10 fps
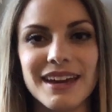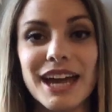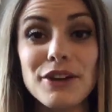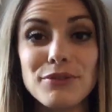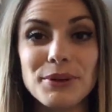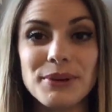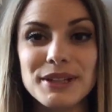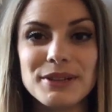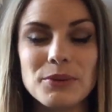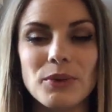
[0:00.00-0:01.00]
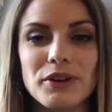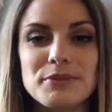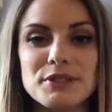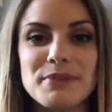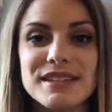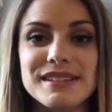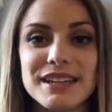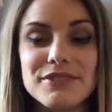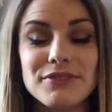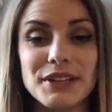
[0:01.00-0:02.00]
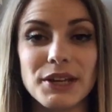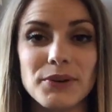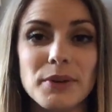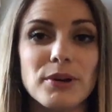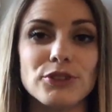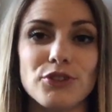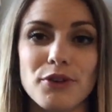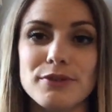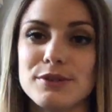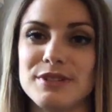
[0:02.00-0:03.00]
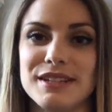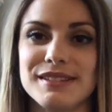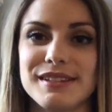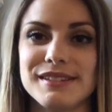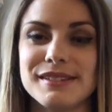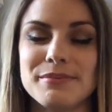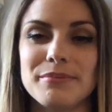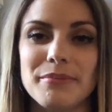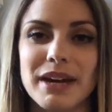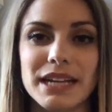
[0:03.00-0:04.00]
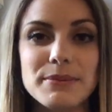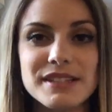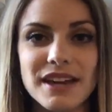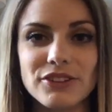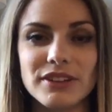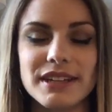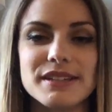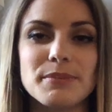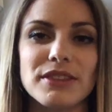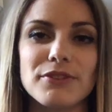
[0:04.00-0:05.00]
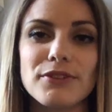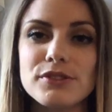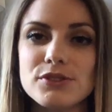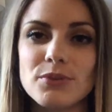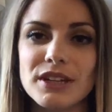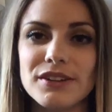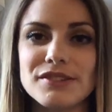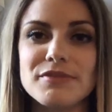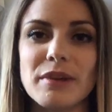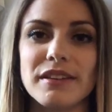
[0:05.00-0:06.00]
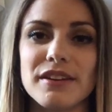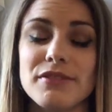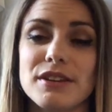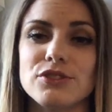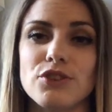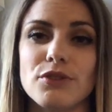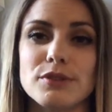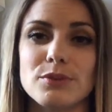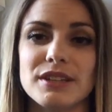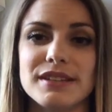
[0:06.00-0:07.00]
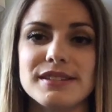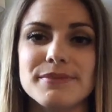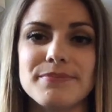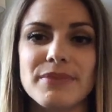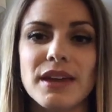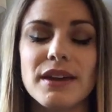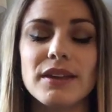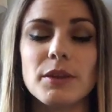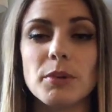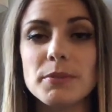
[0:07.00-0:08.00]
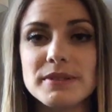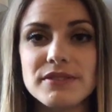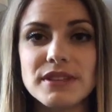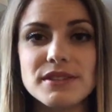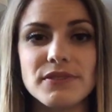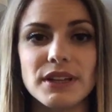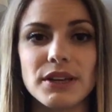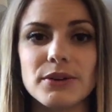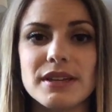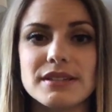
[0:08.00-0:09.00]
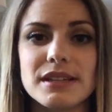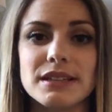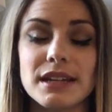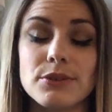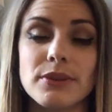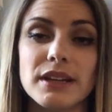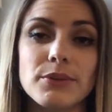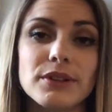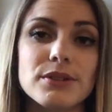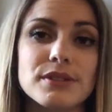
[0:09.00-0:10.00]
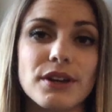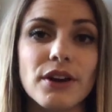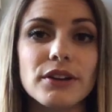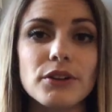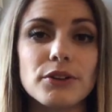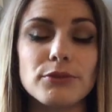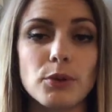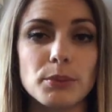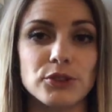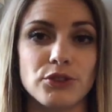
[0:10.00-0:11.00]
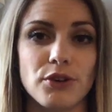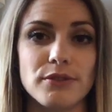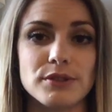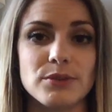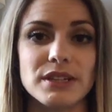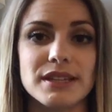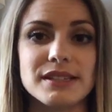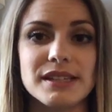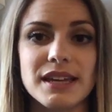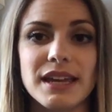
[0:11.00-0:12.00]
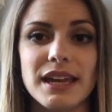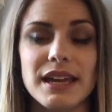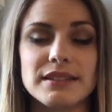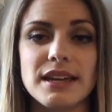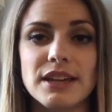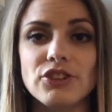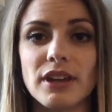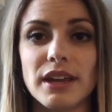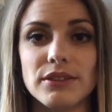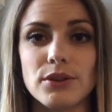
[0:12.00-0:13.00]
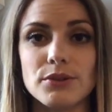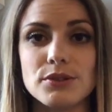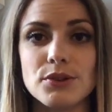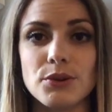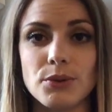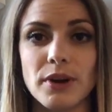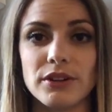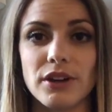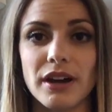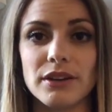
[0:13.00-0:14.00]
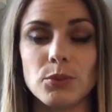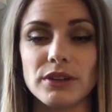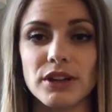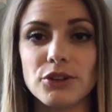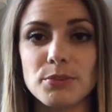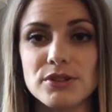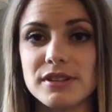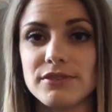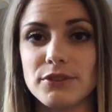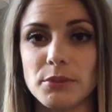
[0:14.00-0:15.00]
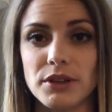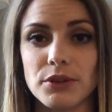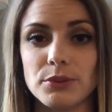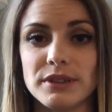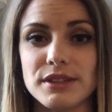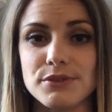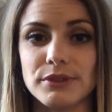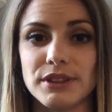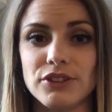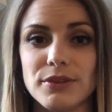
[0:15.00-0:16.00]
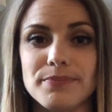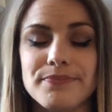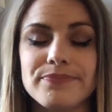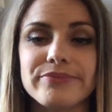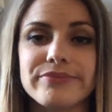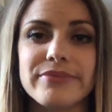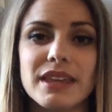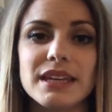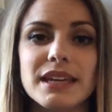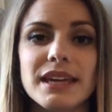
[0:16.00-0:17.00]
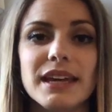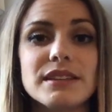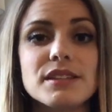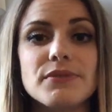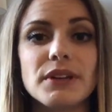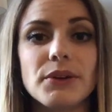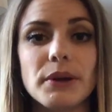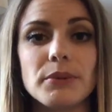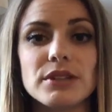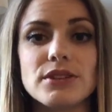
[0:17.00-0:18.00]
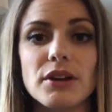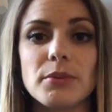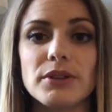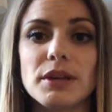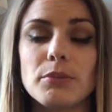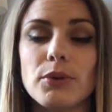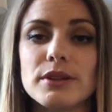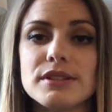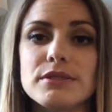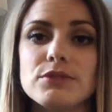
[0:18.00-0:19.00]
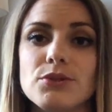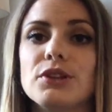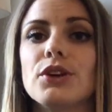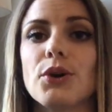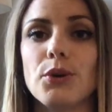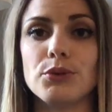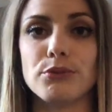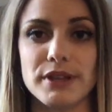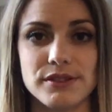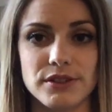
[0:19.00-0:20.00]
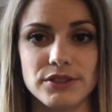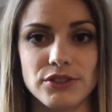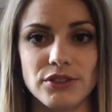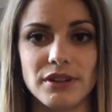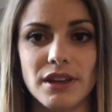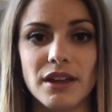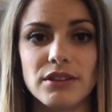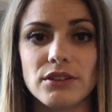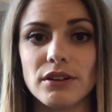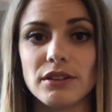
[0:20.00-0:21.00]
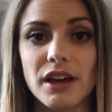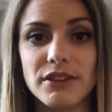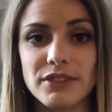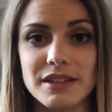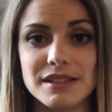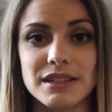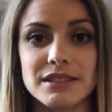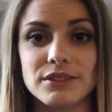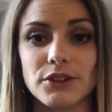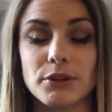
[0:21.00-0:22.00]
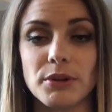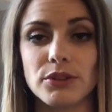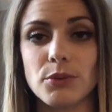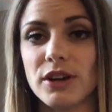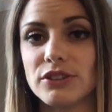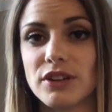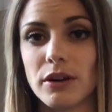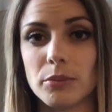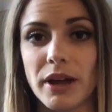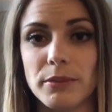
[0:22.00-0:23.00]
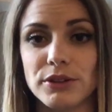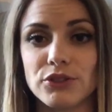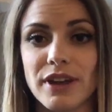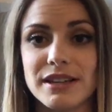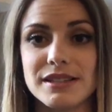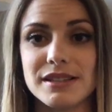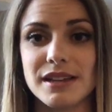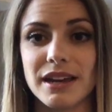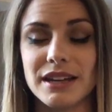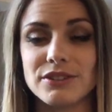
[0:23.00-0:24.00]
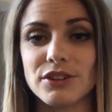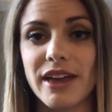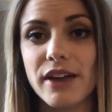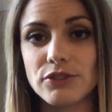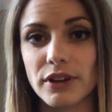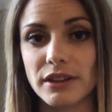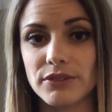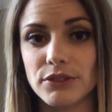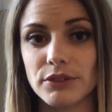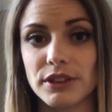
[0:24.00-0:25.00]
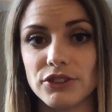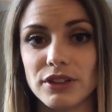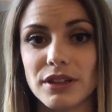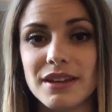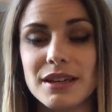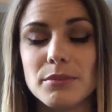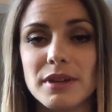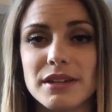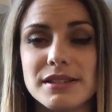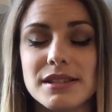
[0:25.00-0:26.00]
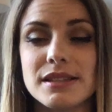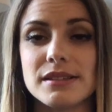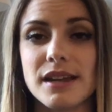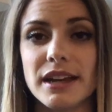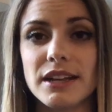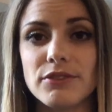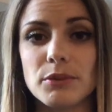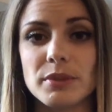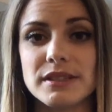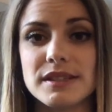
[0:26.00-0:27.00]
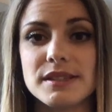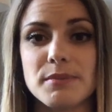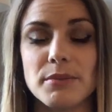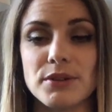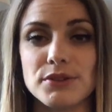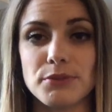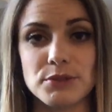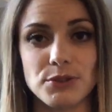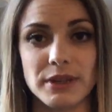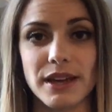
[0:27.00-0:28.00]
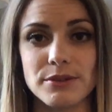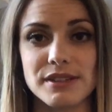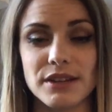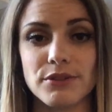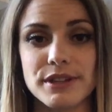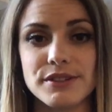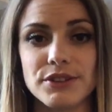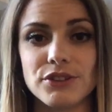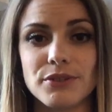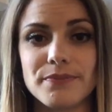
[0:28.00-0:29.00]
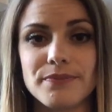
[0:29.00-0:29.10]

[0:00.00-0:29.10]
Hi everyone, welcome to my second video about Jehovah's Witnesses. My name is Ashley and I spent the first 20 years of my life as a Jehovah's Witness. The purpose of this video is to connect with anyone who's a current or former Jehovah's Witness and to educate those who are not 100% familiar with this religion. In this video, I want to talk about the importance of doing your own research. There are a lot of things I didn't learn about the Watchtower Bible and Tract Society until after I left the religion because the society forbids its members from doing outside research.